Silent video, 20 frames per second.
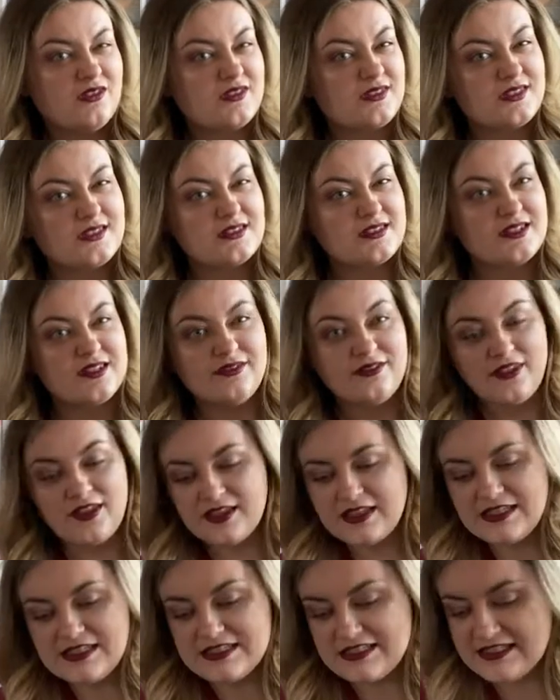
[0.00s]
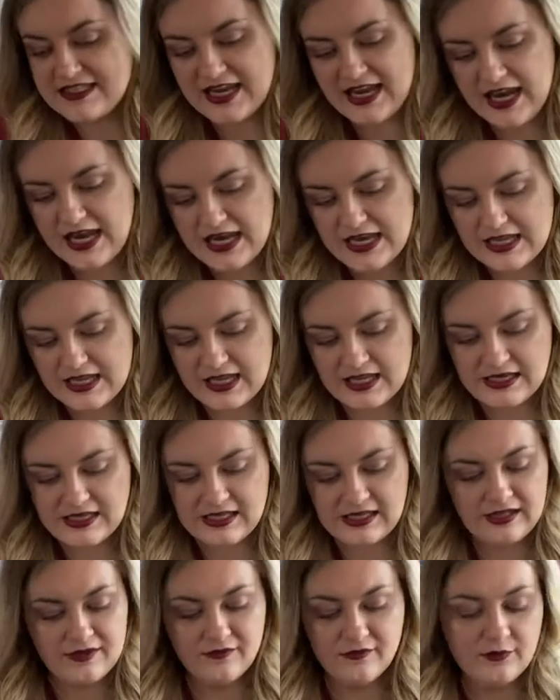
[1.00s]
and stuff that I need to take, any
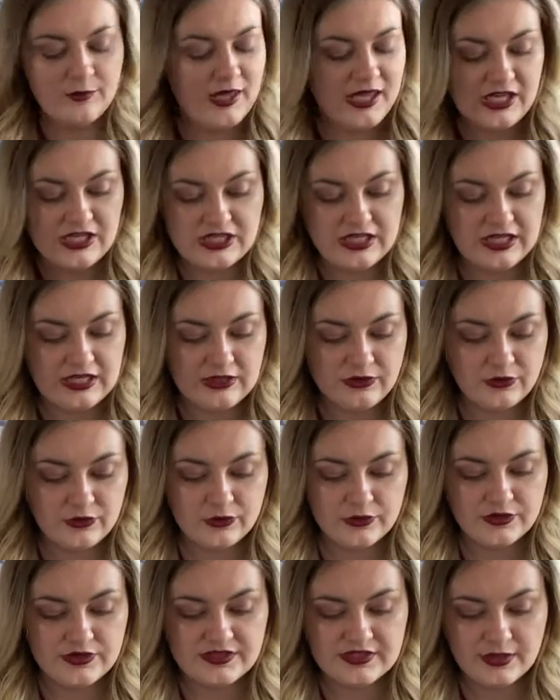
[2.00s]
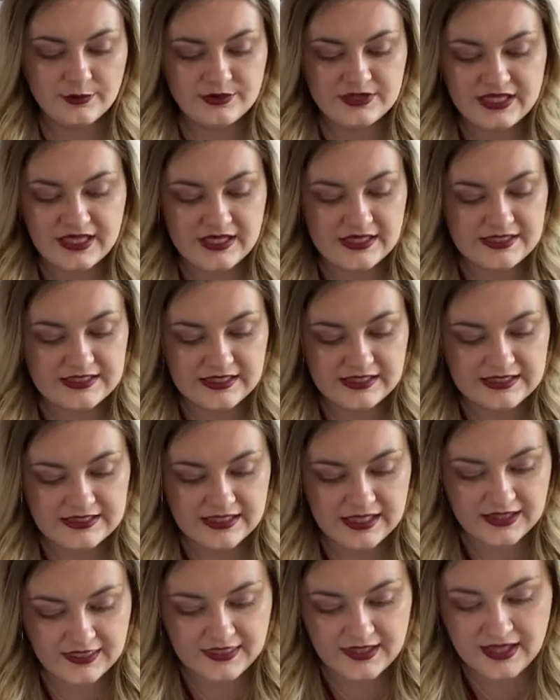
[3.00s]
information, any course updates, things like
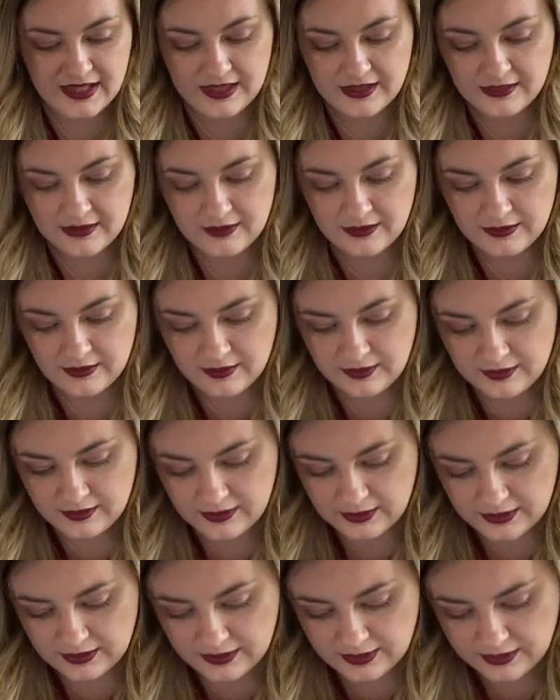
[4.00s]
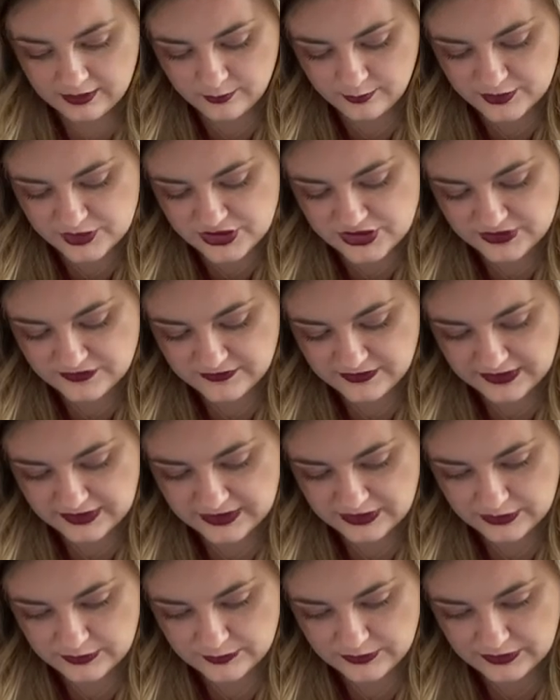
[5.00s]
that. I just figured it
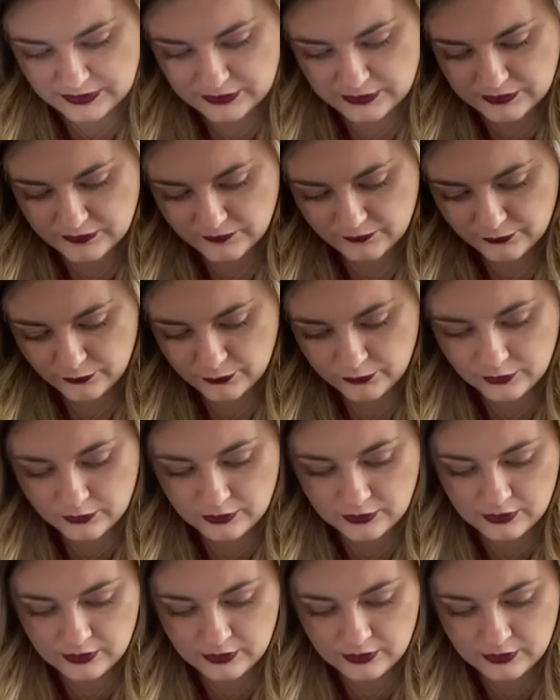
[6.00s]
would be good for.